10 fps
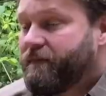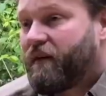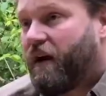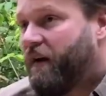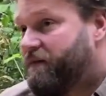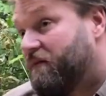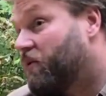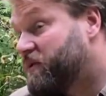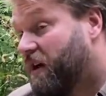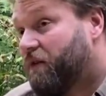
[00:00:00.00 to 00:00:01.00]
I
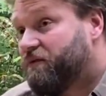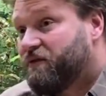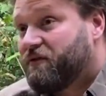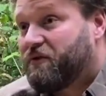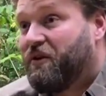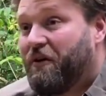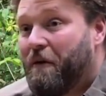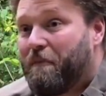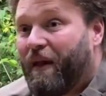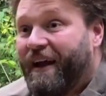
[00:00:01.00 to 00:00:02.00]
also grew
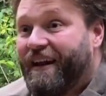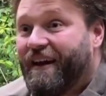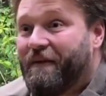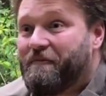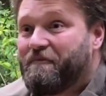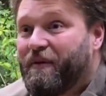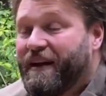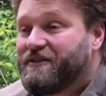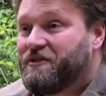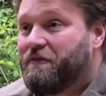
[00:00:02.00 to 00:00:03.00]
up playing
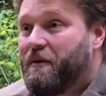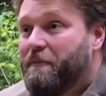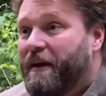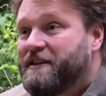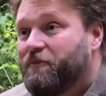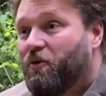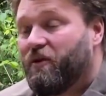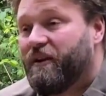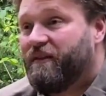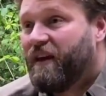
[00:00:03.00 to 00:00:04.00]
sort of a bit of baseball,
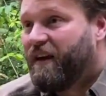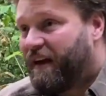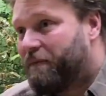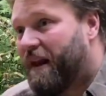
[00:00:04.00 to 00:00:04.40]
and in my